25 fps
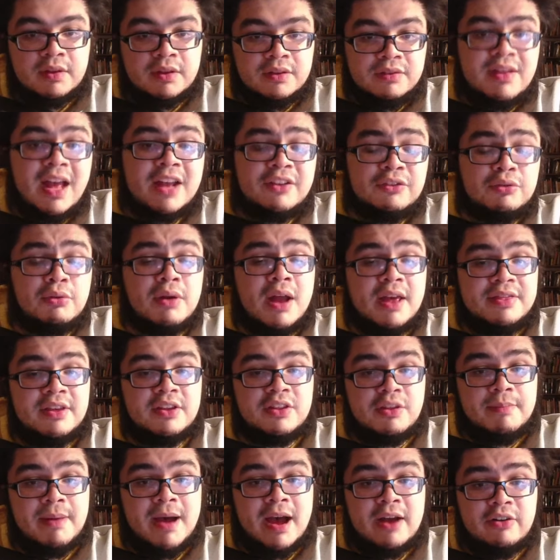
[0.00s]
That's what I think
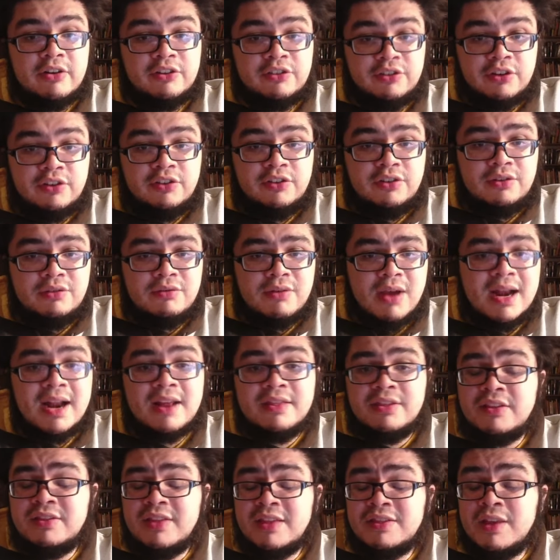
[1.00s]
the Padres should do, and I
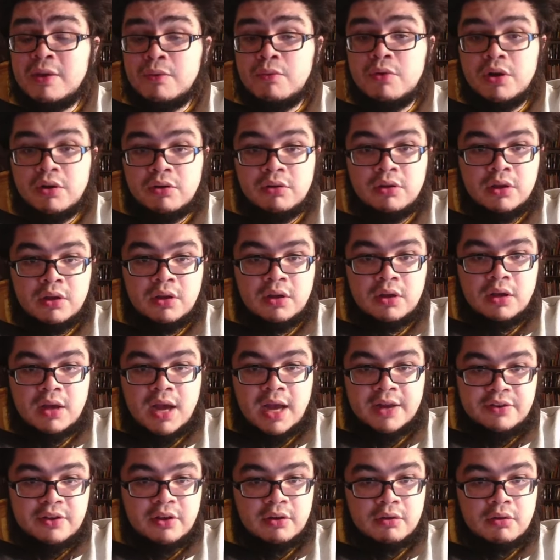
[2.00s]
think that they will.
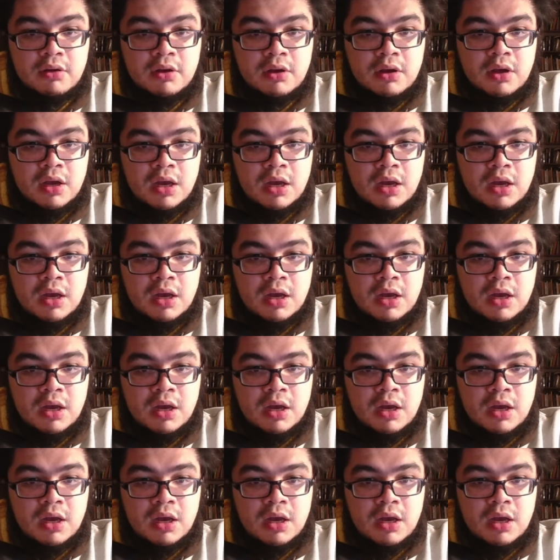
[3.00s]
I do.